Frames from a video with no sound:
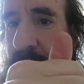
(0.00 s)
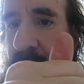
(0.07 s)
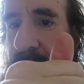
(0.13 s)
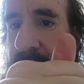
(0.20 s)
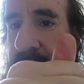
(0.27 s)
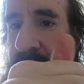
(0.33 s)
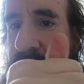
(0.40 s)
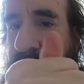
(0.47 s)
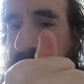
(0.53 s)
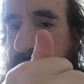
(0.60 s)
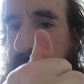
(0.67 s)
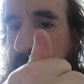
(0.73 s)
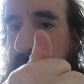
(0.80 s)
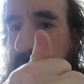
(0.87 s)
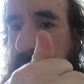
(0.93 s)
Why aren't you
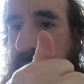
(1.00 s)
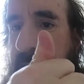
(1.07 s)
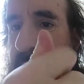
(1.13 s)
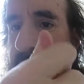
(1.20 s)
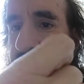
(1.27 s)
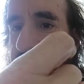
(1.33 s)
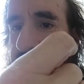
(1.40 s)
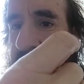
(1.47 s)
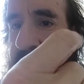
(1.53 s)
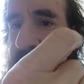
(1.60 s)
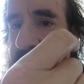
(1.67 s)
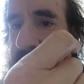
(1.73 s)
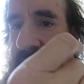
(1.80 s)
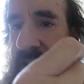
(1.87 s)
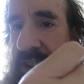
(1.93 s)
feeling that
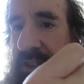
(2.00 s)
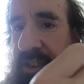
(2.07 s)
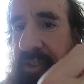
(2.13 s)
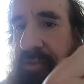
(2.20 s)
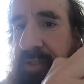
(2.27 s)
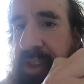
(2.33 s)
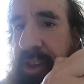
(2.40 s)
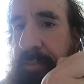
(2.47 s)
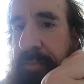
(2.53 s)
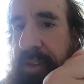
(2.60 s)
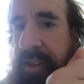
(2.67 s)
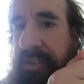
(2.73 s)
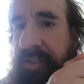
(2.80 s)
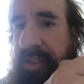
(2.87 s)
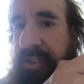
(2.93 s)
sensation of
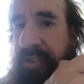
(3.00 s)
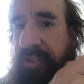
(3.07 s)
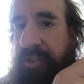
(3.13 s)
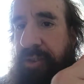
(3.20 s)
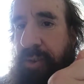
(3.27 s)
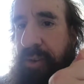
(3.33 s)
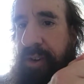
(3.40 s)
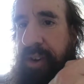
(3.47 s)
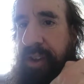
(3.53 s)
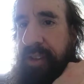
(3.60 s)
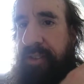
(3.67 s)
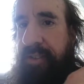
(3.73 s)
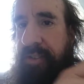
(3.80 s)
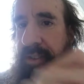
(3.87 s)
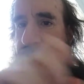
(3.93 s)
numbness and
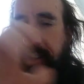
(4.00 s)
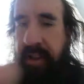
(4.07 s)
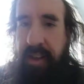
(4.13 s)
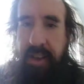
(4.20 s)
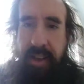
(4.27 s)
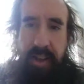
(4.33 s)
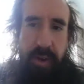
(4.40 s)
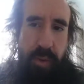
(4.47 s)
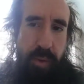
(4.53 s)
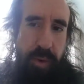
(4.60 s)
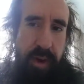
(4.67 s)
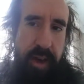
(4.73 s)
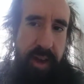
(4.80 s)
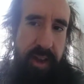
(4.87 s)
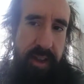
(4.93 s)
soreness?
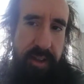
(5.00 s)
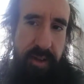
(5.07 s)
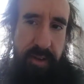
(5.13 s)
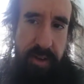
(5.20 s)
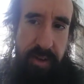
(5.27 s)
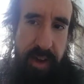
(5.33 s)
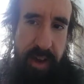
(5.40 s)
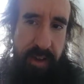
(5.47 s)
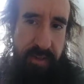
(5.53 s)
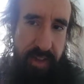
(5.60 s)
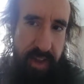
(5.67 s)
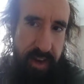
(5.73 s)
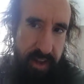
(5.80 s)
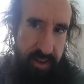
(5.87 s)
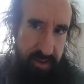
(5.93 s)
Why don't you have
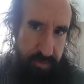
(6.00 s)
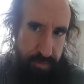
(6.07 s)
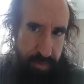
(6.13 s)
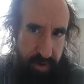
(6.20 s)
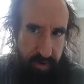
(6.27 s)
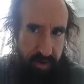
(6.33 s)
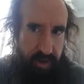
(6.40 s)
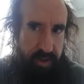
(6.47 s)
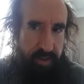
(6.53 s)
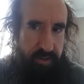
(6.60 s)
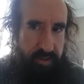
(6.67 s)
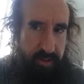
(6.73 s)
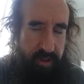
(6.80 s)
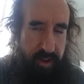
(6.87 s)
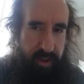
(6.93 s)
that
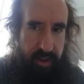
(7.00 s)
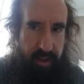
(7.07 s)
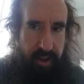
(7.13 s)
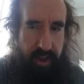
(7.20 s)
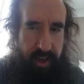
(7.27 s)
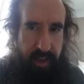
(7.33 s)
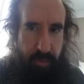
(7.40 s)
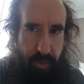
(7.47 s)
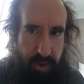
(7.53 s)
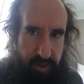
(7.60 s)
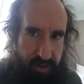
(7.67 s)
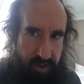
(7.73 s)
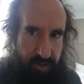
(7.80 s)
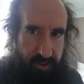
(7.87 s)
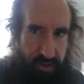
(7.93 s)
experience? Well,
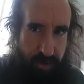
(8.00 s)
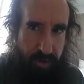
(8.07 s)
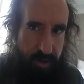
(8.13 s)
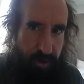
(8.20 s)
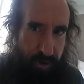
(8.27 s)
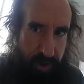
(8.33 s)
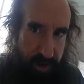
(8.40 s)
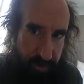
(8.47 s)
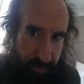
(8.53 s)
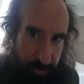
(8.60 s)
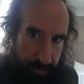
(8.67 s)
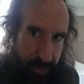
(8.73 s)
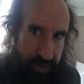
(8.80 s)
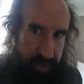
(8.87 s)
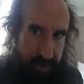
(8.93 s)
it's because you're a
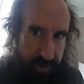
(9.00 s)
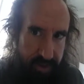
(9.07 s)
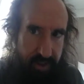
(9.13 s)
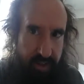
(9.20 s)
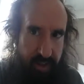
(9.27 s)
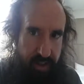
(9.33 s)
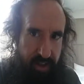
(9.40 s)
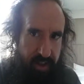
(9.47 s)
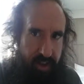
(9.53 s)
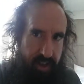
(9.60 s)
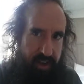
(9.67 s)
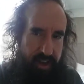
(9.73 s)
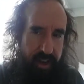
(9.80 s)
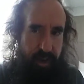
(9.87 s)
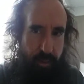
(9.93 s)
different bundle.
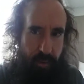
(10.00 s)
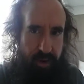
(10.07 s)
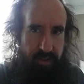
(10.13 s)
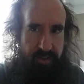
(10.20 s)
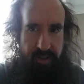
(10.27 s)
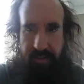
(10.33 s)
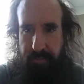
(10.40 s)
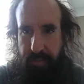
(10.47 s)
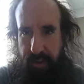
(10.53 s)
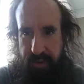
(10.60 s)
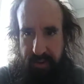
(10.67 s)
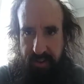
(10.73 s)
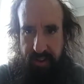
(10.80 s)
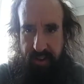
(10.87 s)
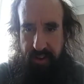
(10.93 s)
Now, what is this
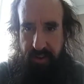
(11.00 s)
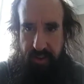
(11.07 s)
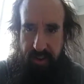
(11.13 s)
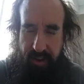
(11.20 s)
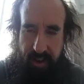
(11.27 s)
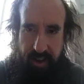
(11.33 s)
bundling?